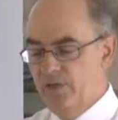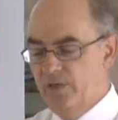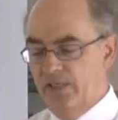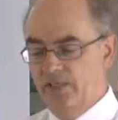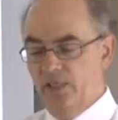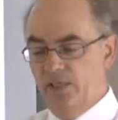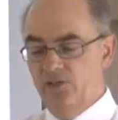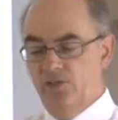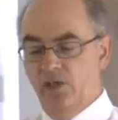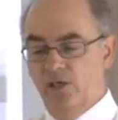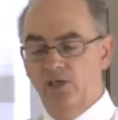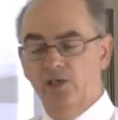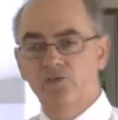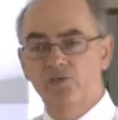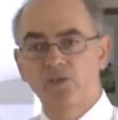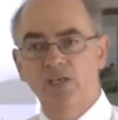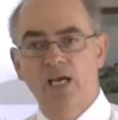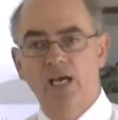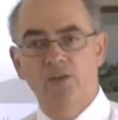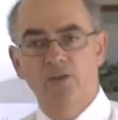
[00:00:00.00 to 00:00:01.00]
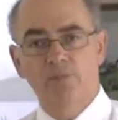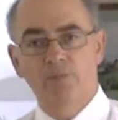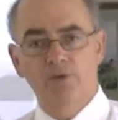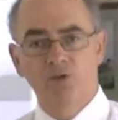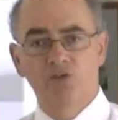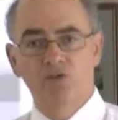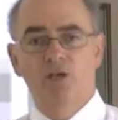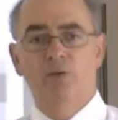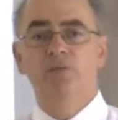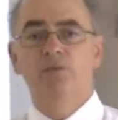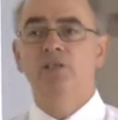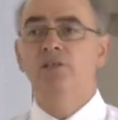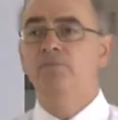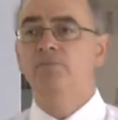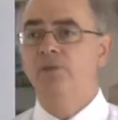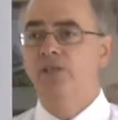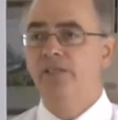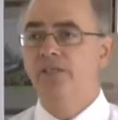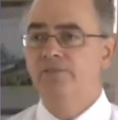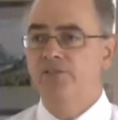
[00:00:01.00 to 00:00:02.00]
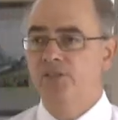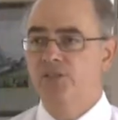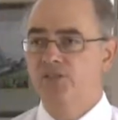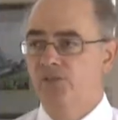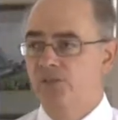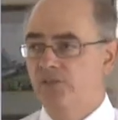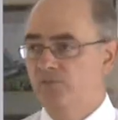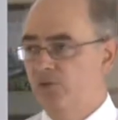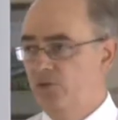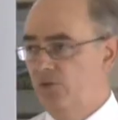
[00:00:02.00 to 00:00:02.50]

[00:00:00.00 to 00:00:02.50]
and idolatry are the predominant belief systems,